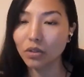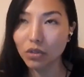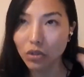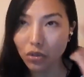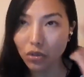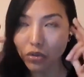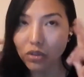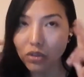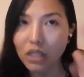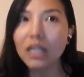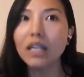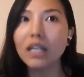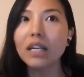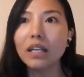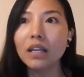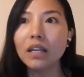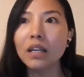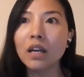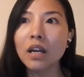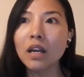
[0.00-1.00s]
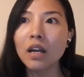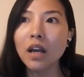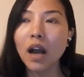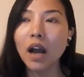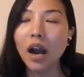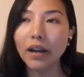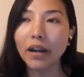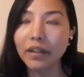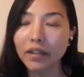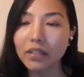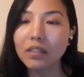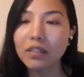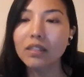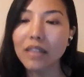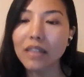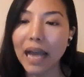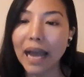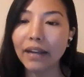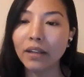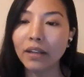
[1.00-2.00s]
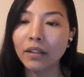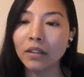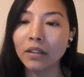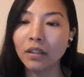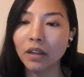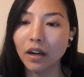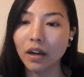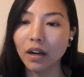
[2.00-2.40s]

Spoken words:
So to really understand